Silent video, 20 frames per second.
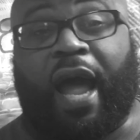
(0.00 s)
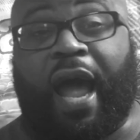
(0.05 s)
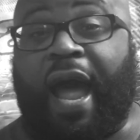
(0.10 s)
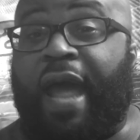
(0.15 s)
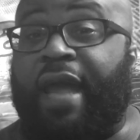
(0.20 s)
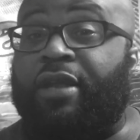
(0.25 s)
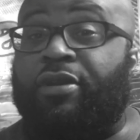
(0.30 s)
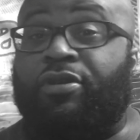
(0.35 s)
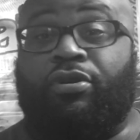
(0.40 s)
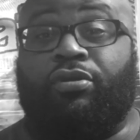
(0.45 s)

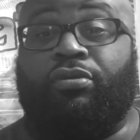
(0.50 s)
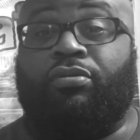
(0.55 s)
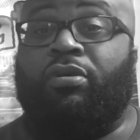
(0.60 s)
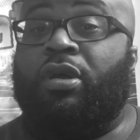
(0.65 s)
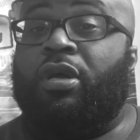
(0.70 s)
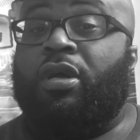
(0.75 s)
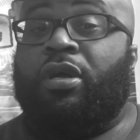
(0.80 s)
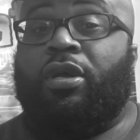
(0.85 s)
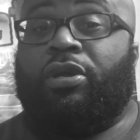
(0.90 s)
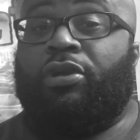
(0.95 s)
guy,
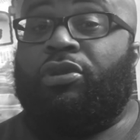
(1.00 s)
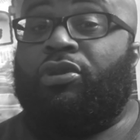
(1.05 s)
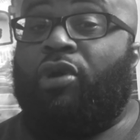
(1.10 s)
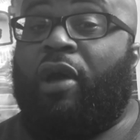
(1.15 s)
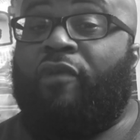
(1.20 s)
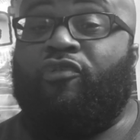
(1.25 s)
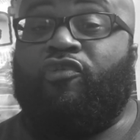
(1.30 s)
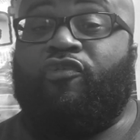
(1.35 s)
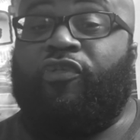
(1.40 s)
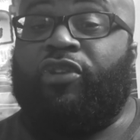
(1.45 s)
you know, I
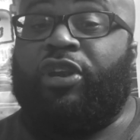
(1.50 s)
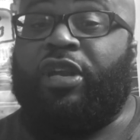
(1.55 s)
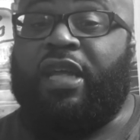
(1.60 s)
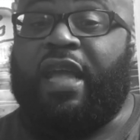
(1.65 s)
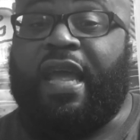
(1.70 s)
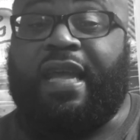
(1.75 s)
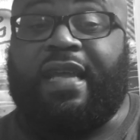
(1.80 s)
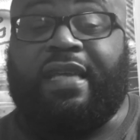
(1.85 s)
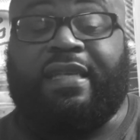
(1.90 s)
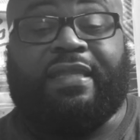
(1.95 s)
root for the
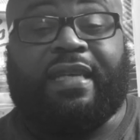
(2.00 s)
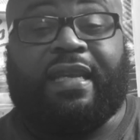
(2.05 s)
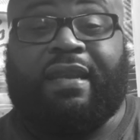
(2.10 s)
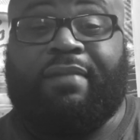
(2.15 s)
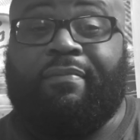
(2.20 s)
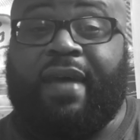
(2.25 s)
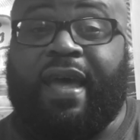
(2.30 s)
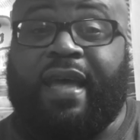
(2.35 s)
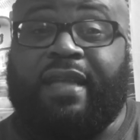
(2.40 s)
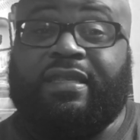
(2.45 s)
Yankees and the
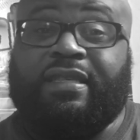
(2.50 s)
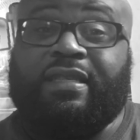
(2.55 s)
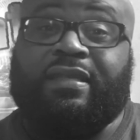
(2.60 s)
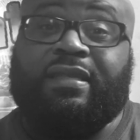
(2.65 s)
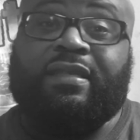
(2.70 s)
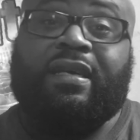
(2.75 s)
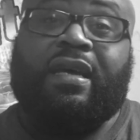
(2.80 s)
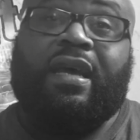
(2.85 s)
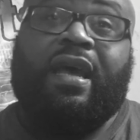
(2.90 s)
Mets.